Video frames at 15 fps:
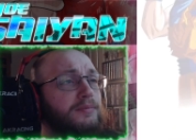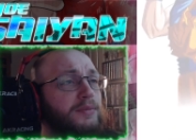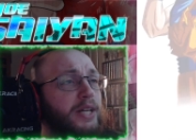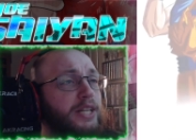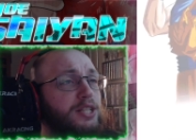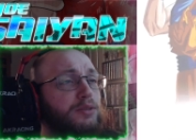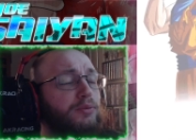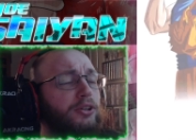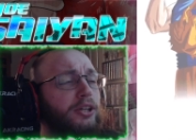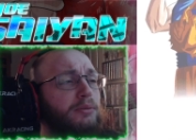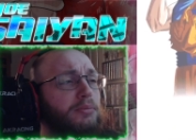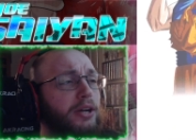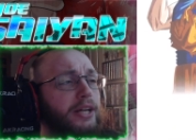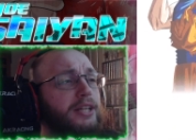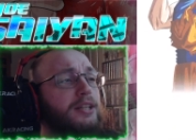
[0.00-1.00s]
Okay, screen
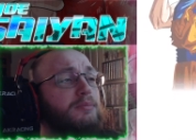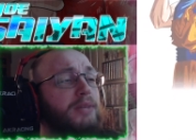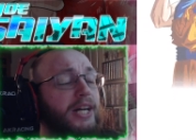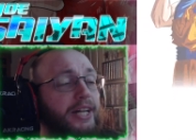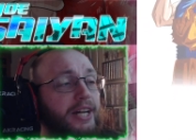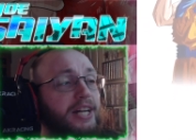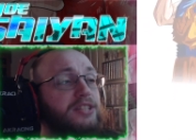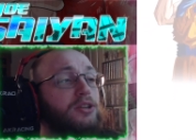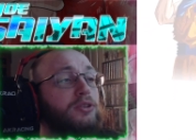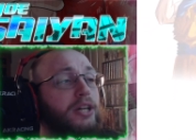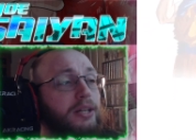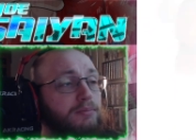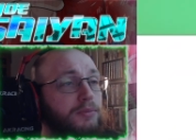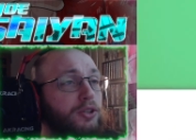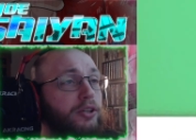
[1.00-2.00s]
break into bye, guys.
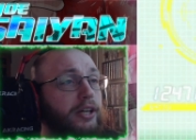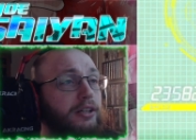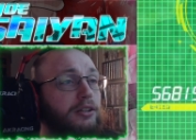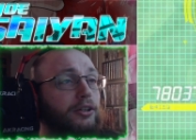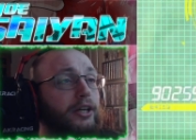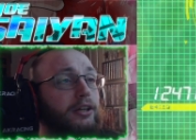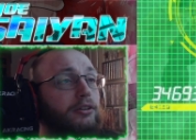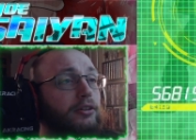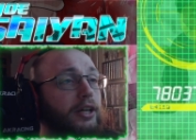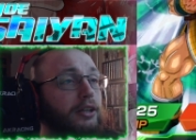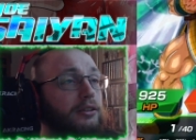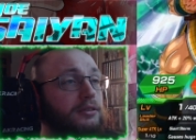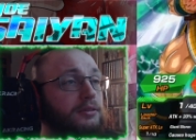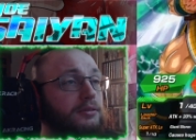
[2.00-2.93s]
Okay, okay, okay, okay.